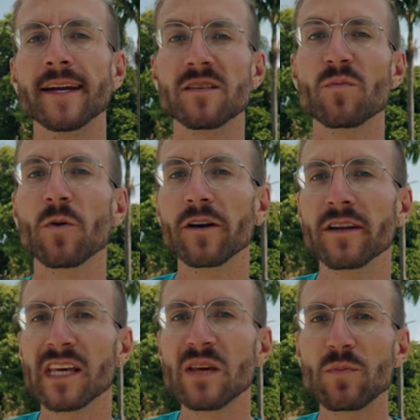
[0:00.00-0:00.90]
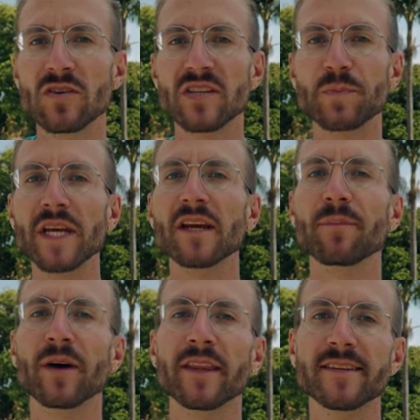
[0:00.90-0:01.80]
And it's important to keep your speed
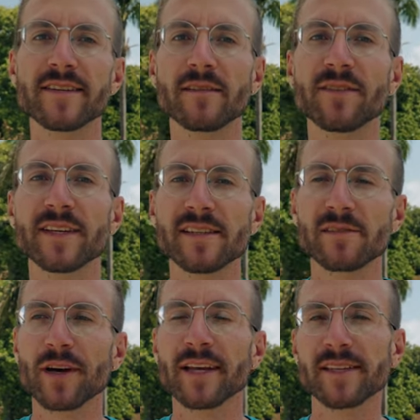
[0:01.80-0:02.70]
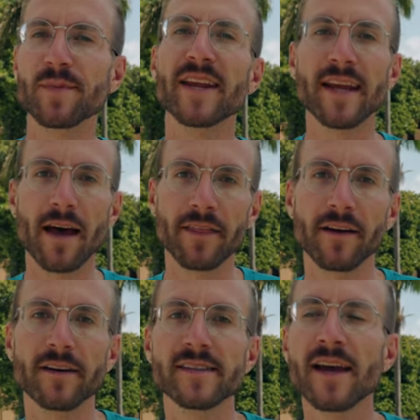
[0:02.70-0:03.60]
up on this surface as well as many
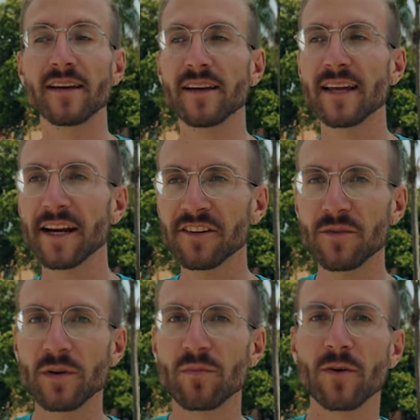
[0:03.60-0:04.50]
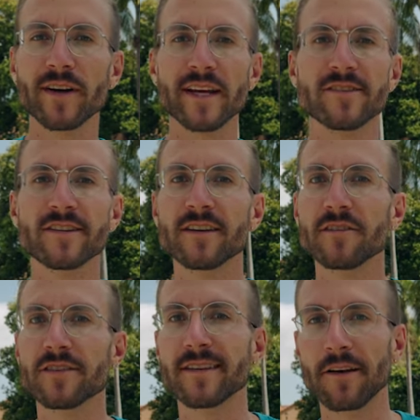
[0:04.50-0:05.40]
others. It can actually be more dangerous to
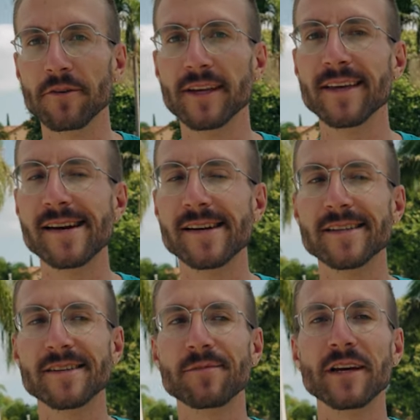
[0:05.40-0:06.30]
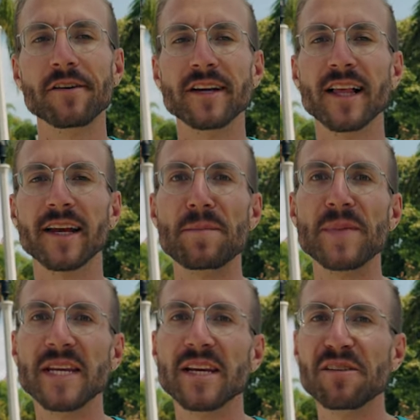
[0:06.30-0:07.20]
go slowly than it is to be going like a
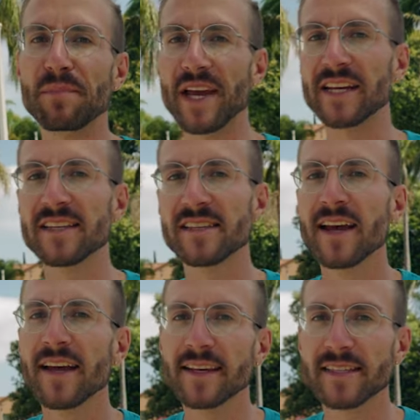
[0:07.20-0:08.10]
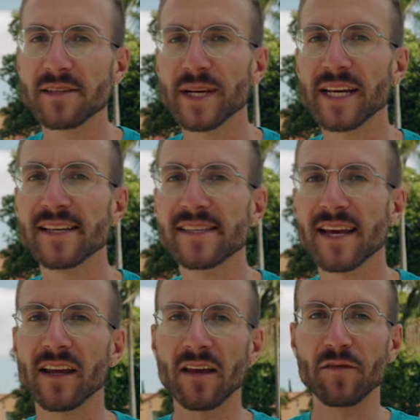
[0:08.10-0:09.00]
medium pace. This is because
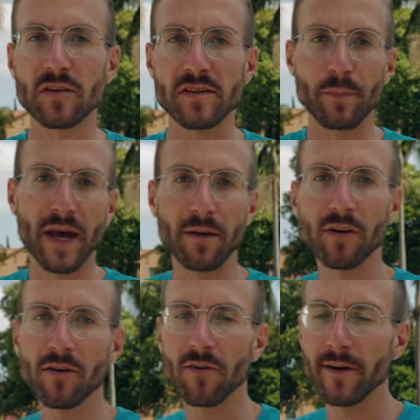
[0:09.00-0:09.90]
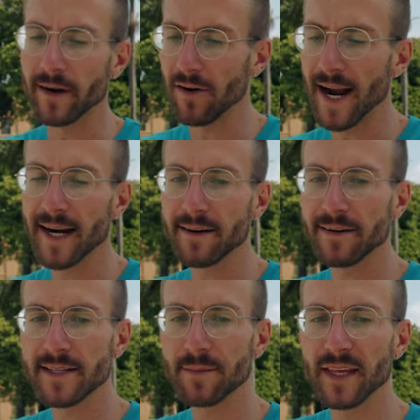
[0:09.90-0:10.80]
like if there's a pebble or a crack
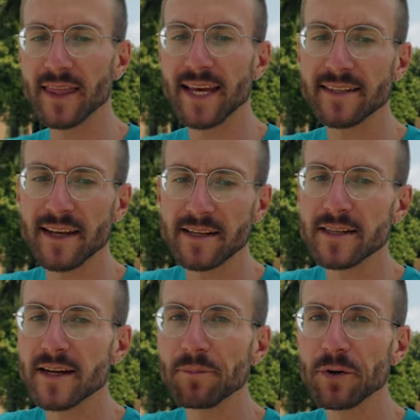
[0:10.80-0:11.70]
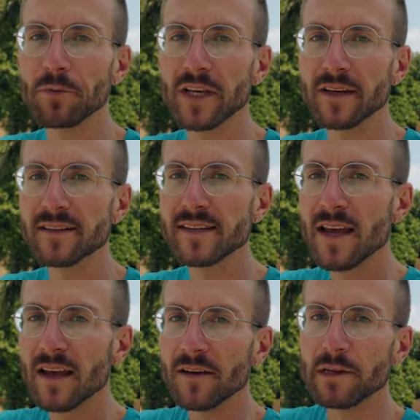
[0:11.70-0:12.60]
or something that's gonna stop your wheels,
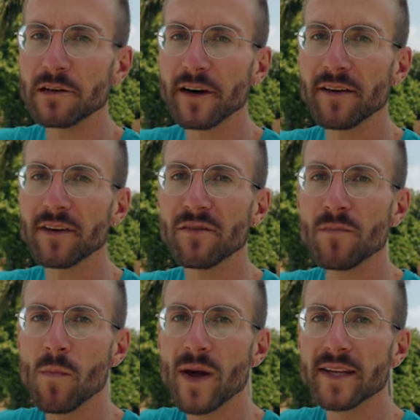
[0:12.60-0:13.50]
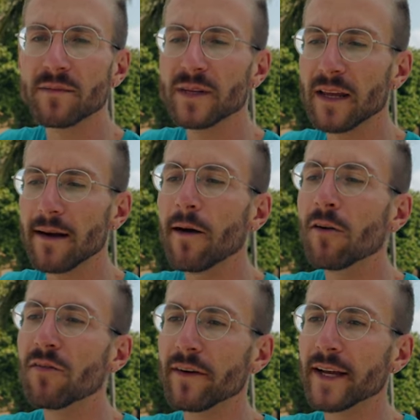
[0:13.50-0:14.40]
if you don't have enough momentum to get
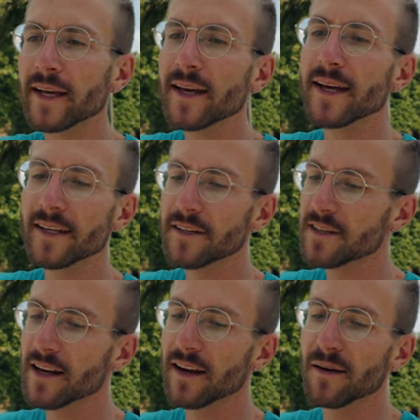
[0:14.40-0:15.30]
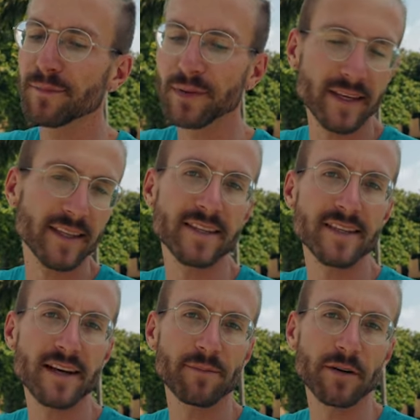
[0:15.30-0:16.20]
over it, it's just gonna completely
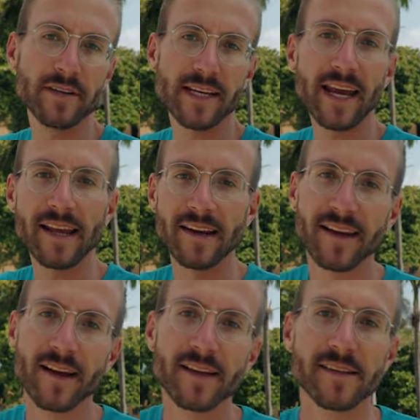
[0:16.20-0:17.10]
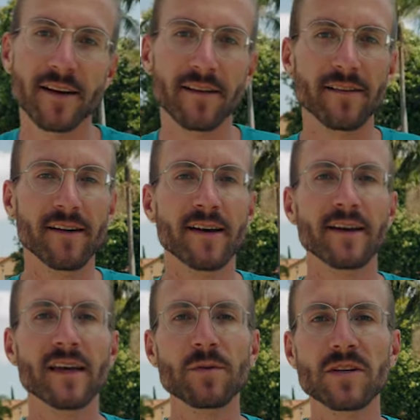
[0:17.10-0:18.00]
stop your skate. So
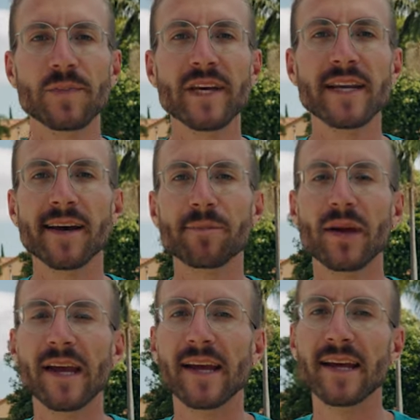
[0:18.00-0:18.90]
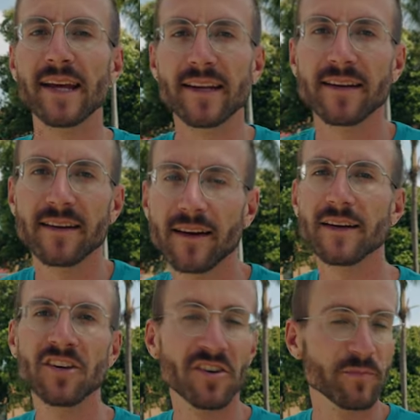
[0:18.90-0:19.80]
keep your speed up and
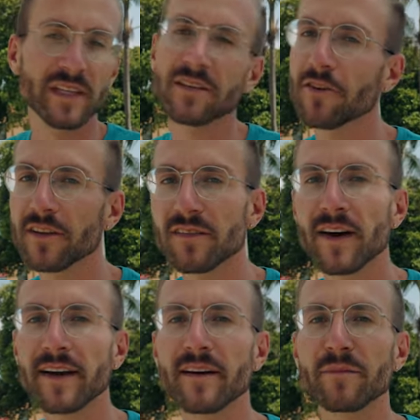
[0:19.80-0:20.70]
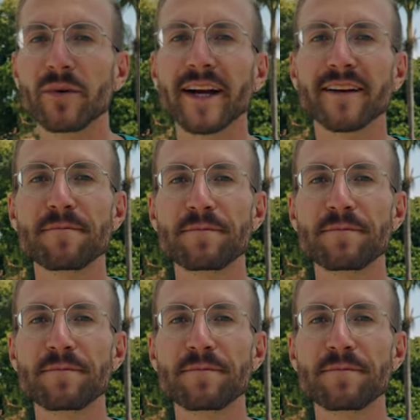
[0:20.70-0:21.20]
you'll be totally fine on brick.